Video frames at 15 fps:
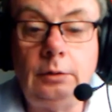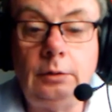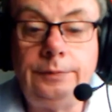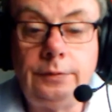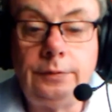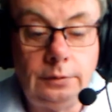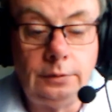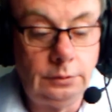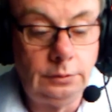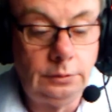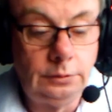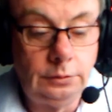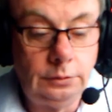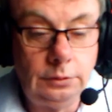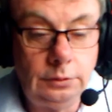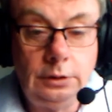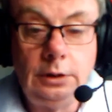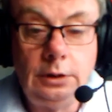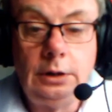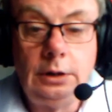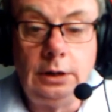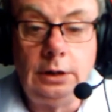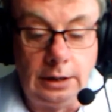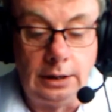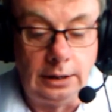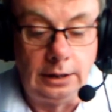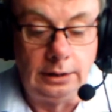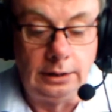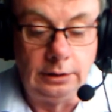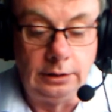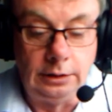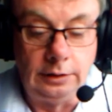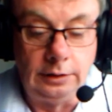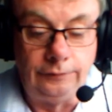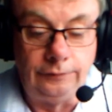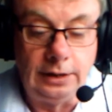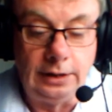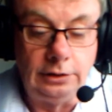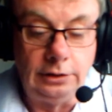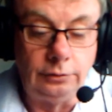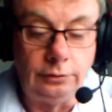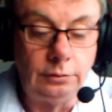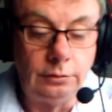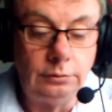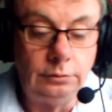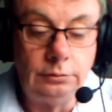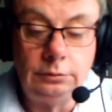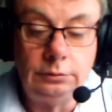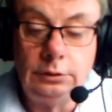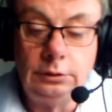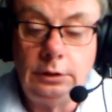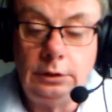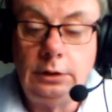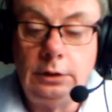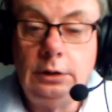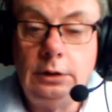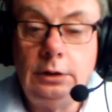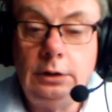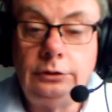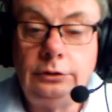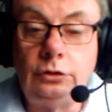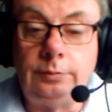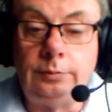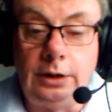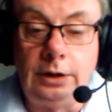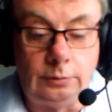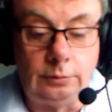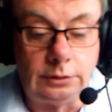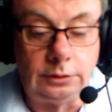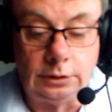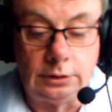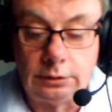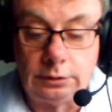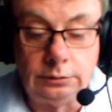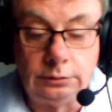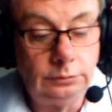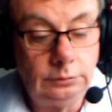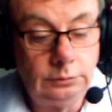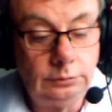Oops. And the value is going to be equal to